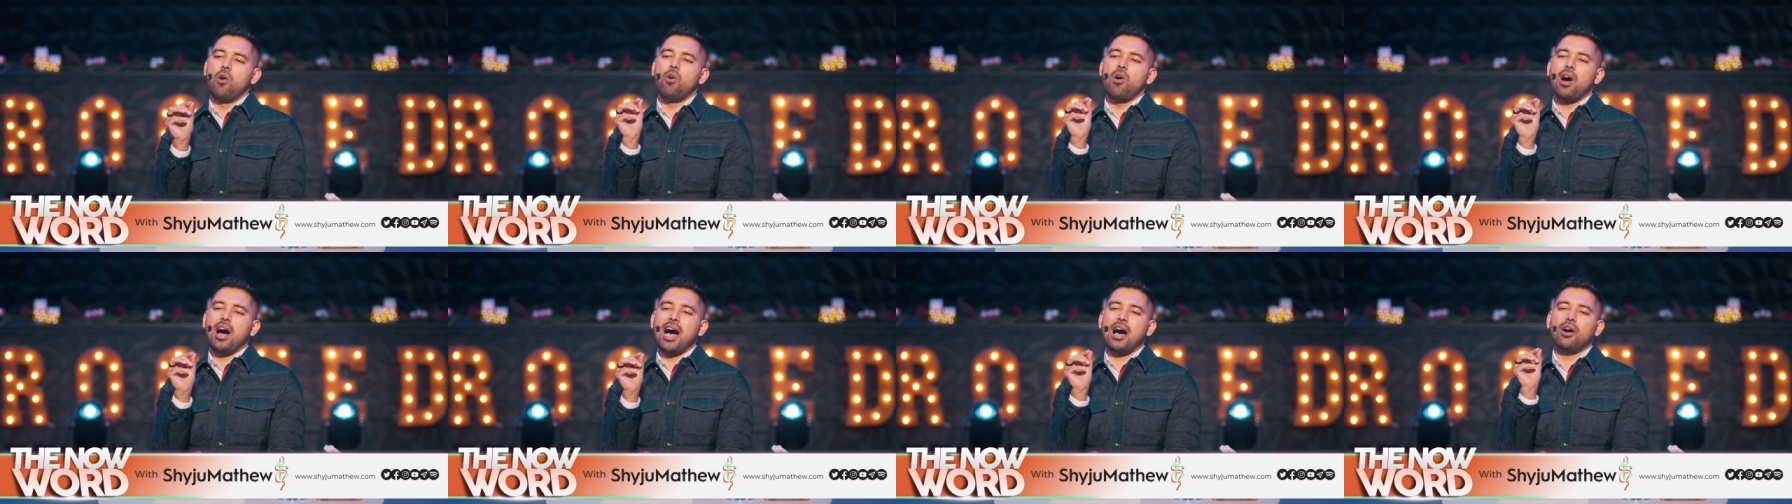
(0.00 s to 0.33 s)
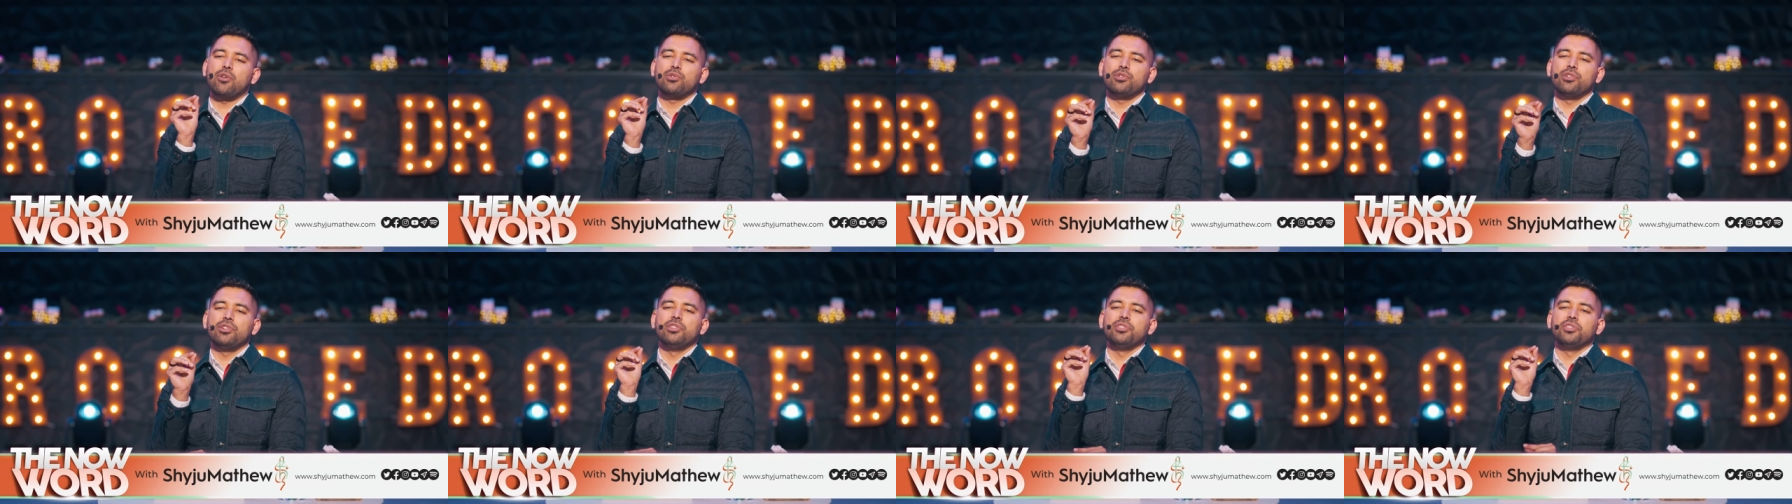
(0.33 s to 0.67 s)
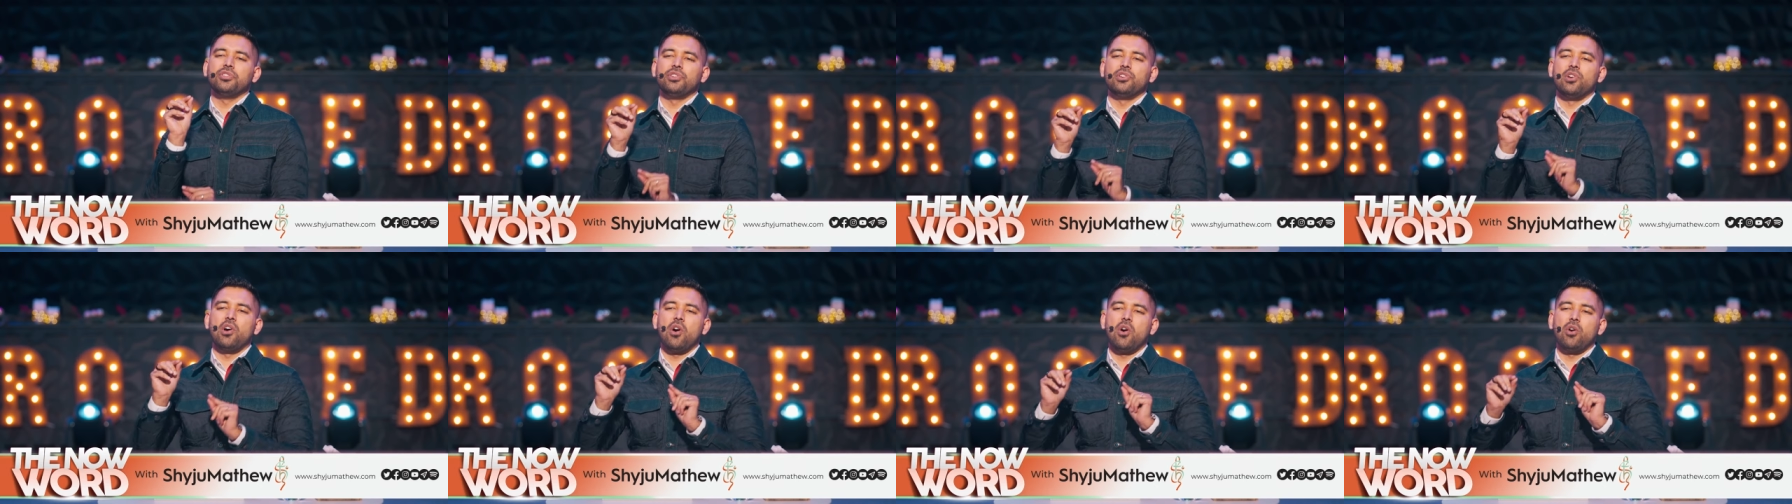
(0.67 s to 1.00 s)
how do you
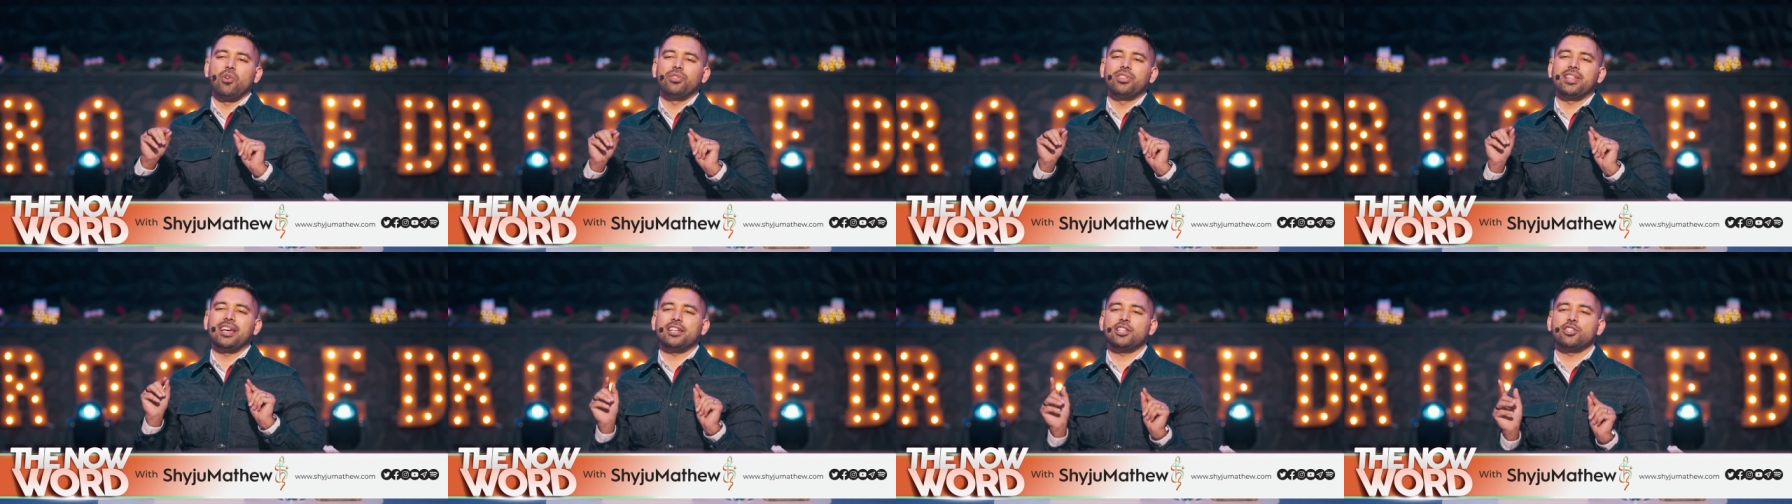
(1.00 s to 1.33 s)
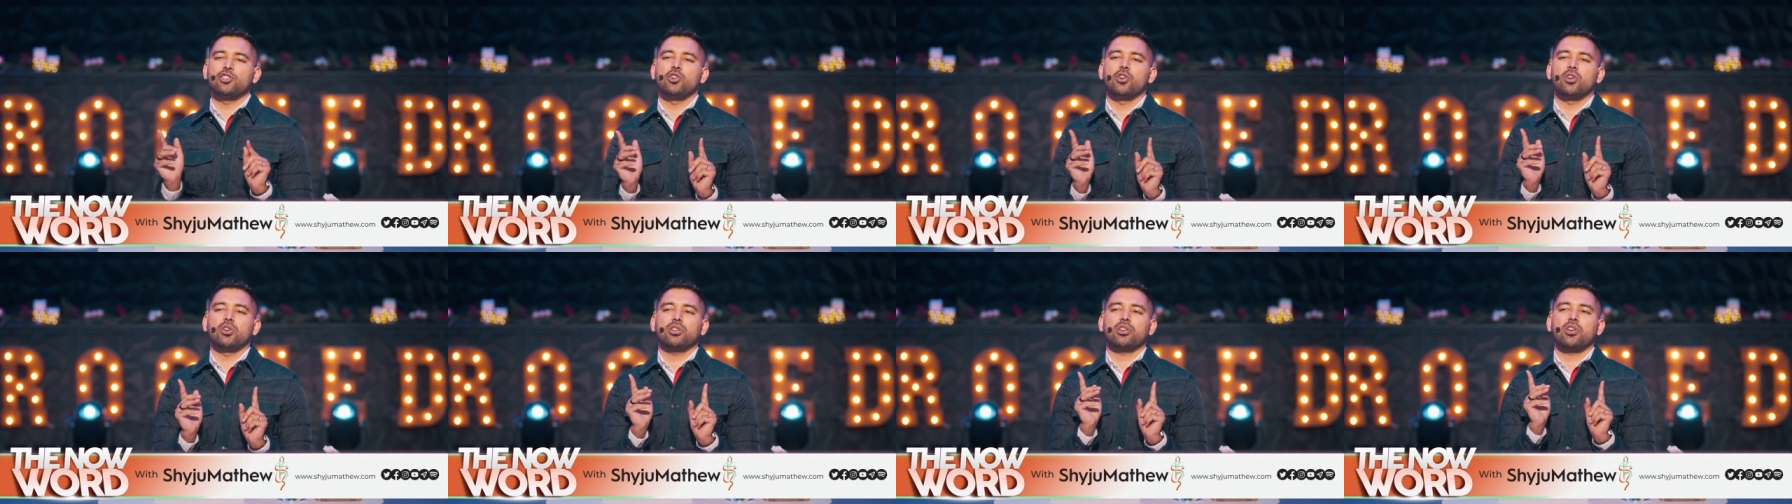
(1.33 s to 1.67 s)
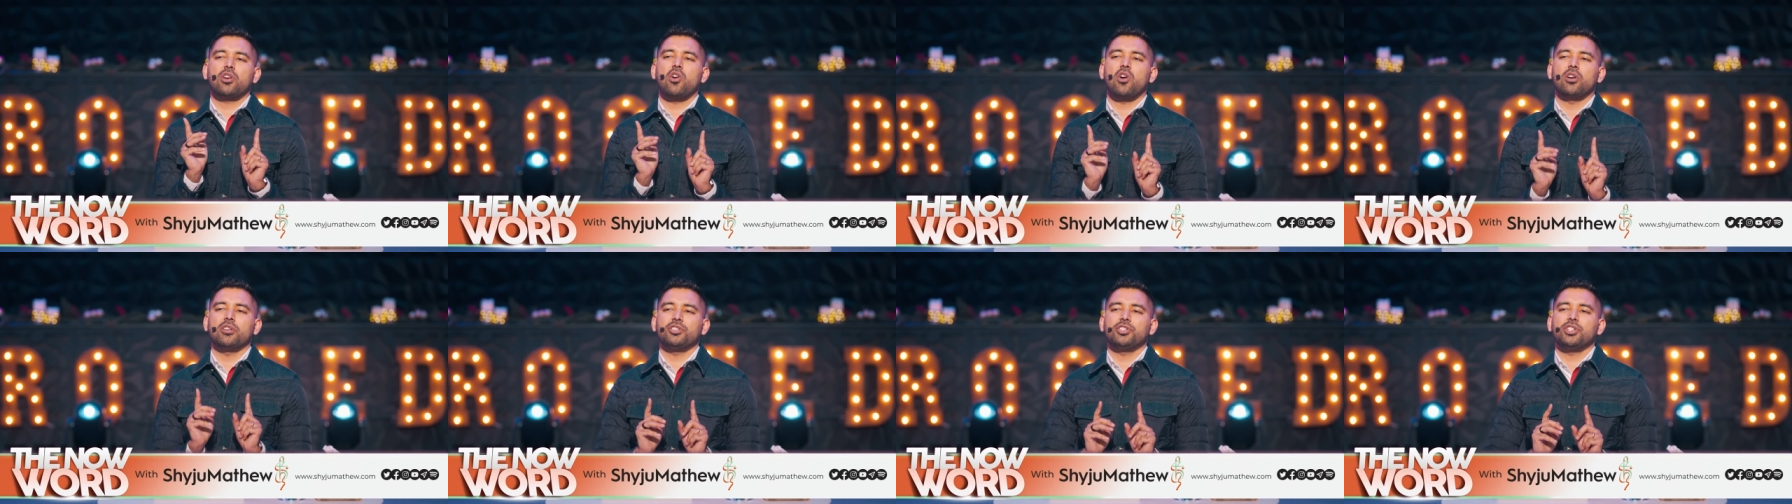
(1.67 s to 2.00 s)
know that you're
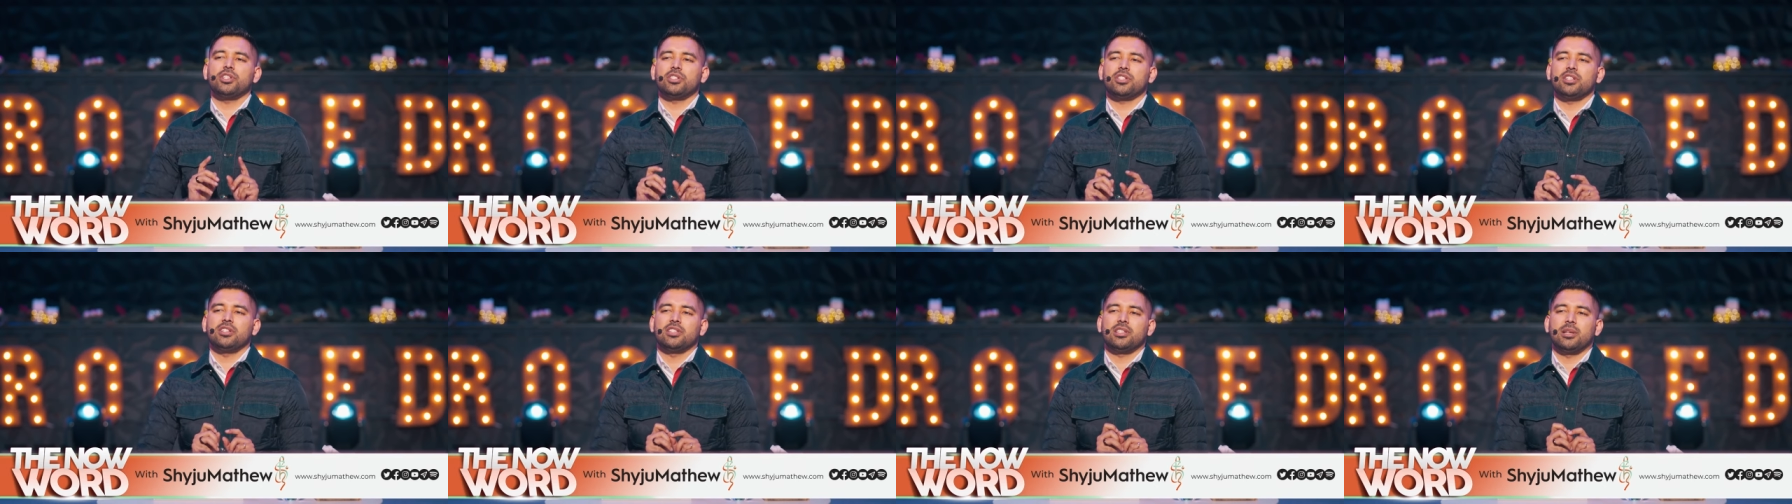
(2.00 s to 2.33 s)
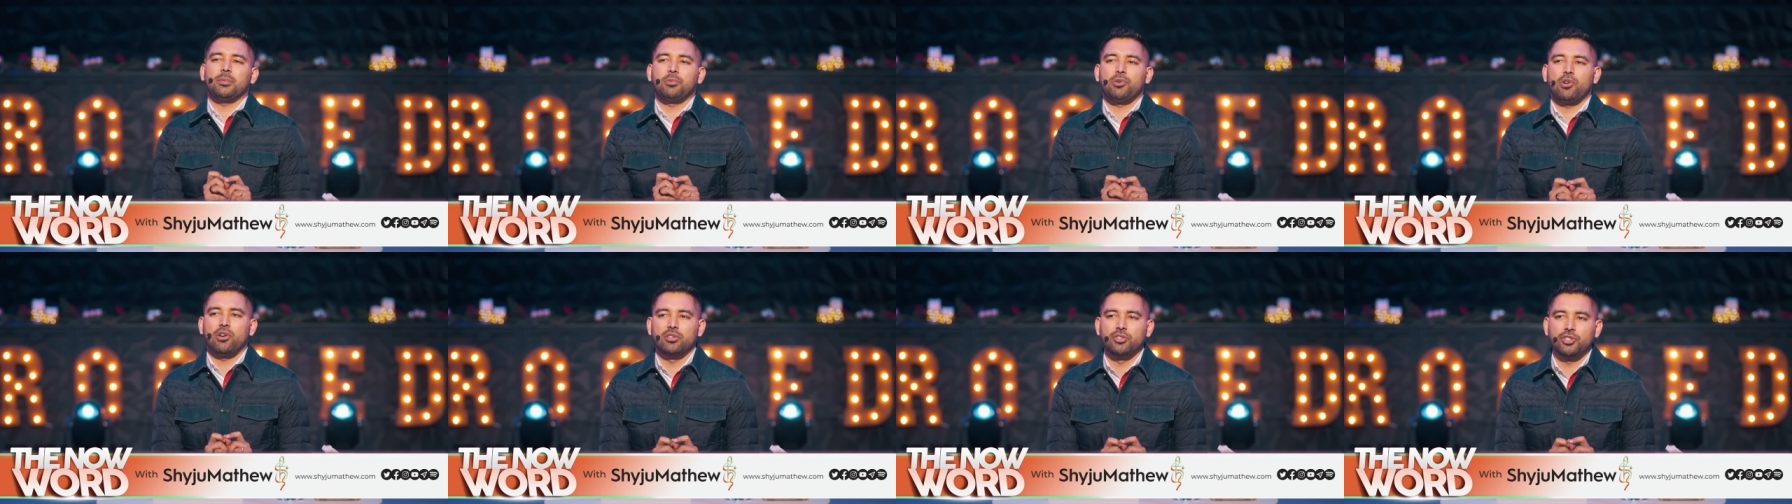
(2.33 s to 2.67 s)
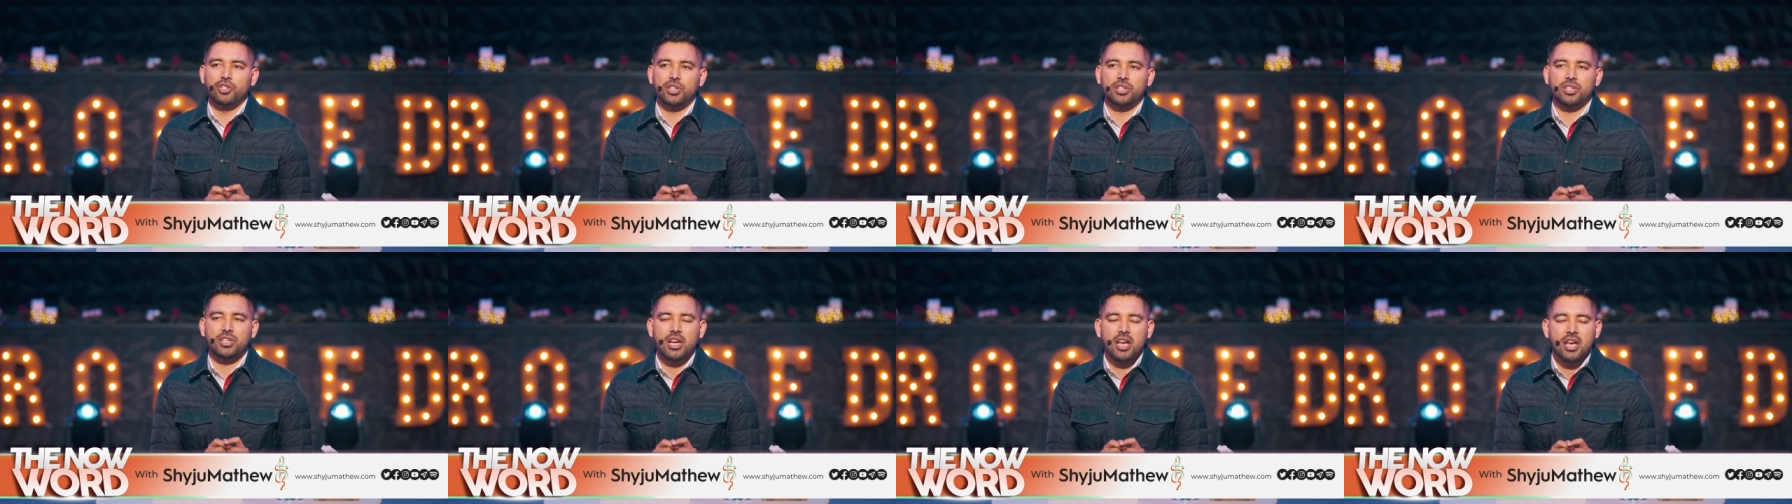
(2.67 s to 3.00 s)
conscious and
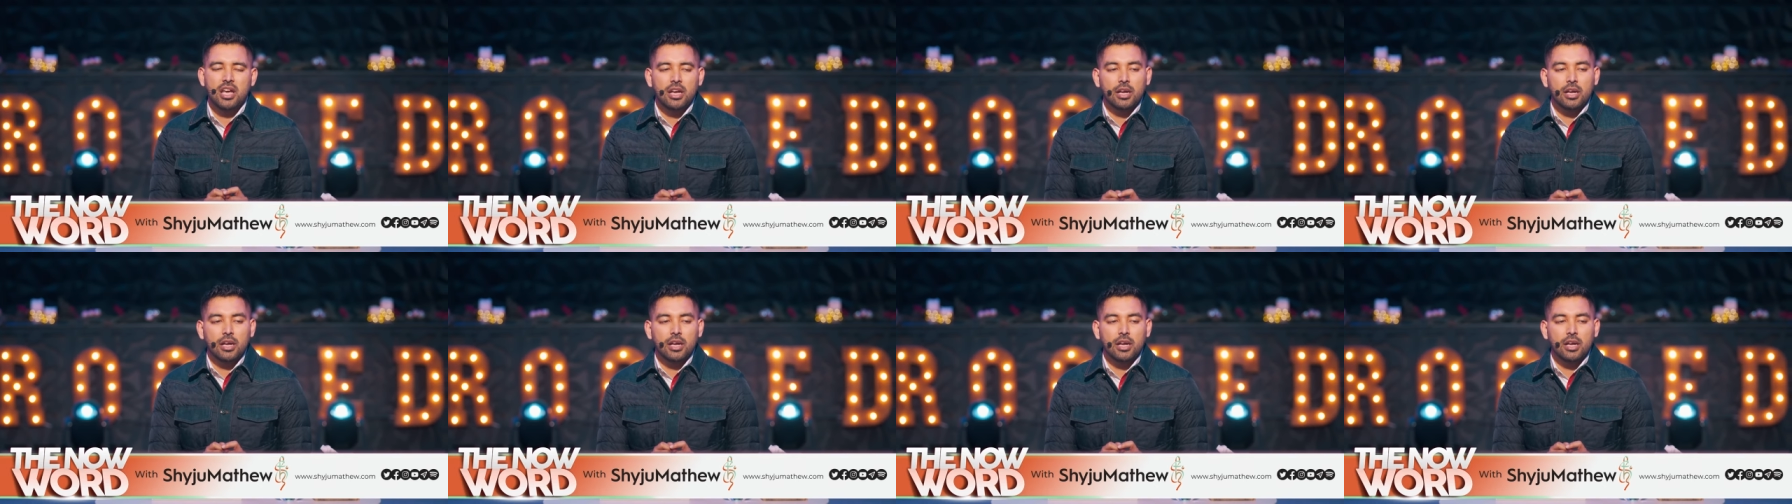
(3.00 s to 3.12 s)
subconscious?